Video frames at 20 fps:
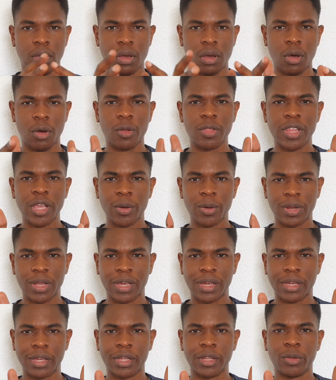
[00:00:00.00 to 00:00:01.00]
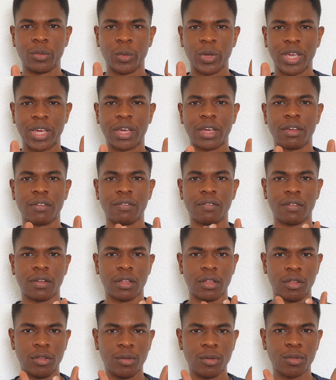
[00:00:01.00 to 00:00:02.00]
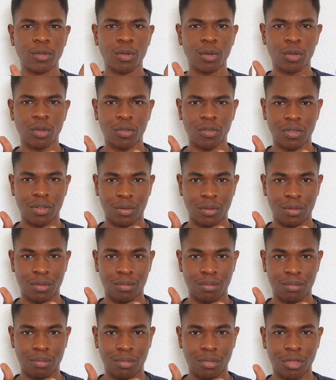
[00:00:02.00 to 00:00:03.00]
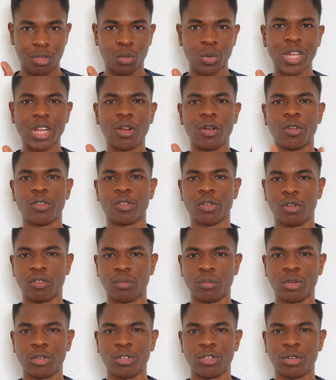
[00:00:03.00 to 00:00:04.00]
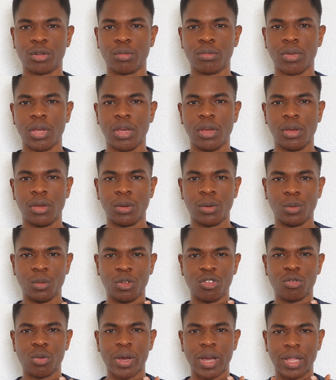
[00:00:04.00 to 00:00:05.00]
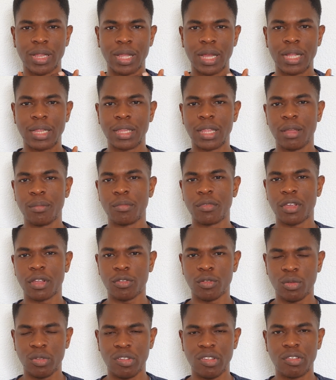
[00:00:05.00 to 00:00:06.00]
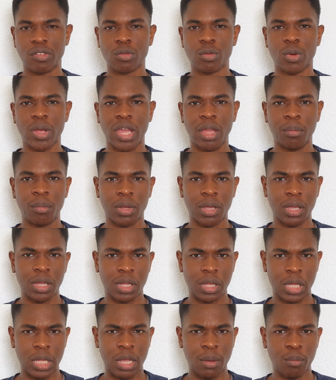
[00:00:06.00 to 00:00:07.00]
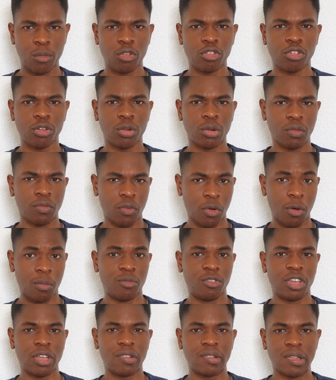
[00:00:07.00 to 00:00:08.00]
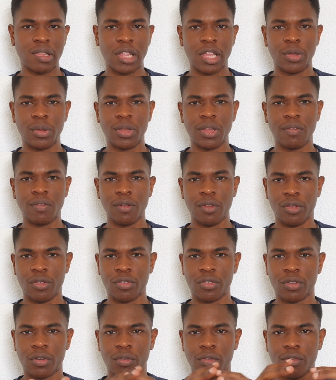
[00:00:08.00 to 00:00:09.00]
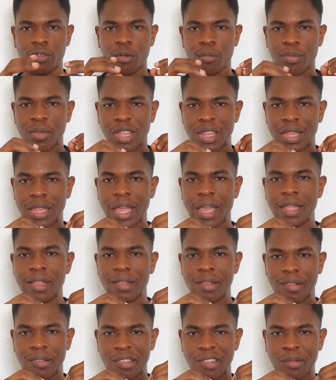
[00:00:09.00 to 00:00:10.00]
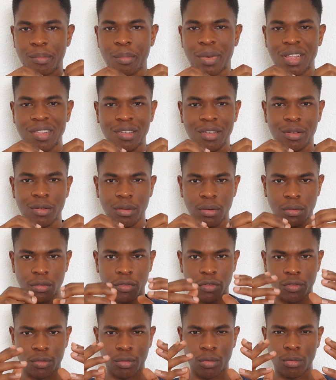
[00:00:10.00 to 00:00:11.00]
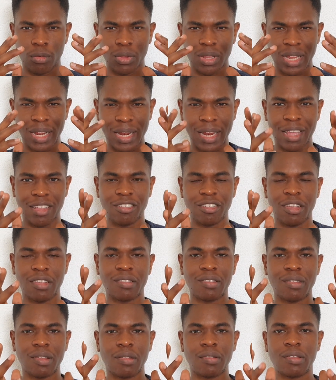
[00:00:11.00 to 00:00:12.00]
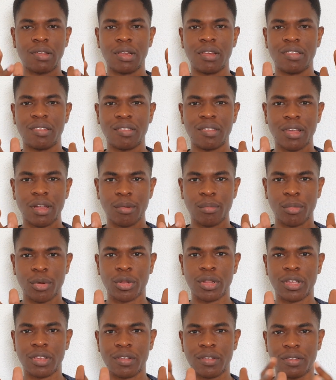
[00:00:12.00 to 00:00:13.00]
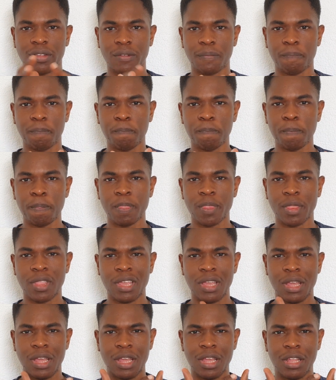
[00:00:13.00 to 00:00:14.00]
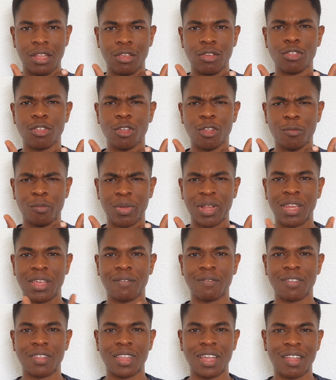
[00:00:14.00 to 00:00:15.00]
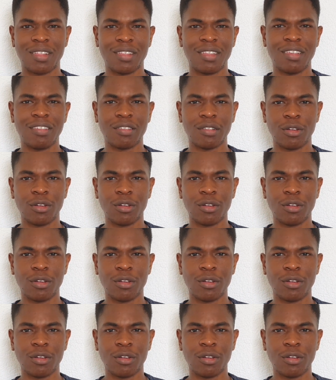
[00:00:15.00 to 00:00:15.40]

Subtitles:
On the other hand, we have Newton's three laws of motion, which were an attempt to describe the motion of objects in the universe from the tiniest particles to the largest celestial bodies. Newton believed that these